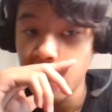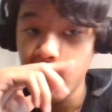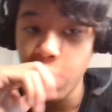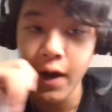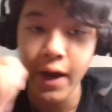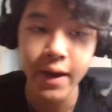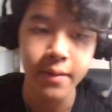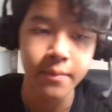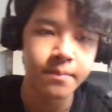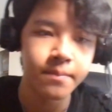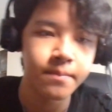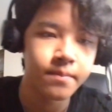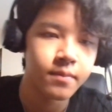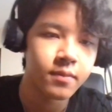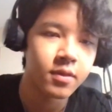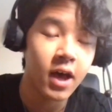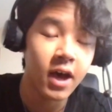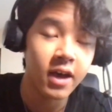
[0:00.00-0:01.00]
Alright,
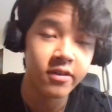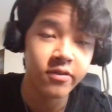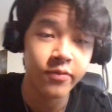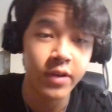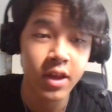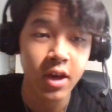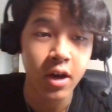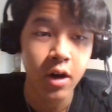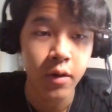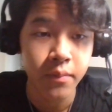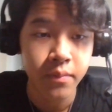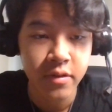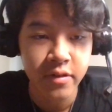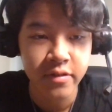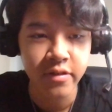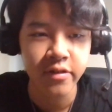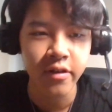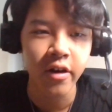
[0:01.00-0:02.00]
last video.
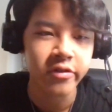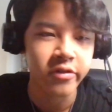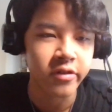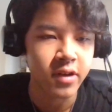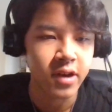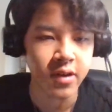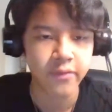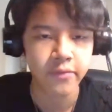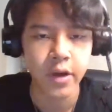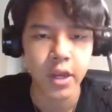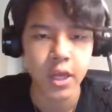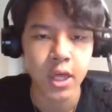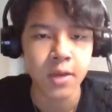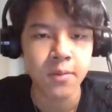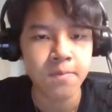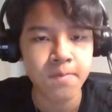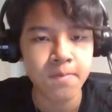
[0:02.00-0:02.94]
This is also not funny.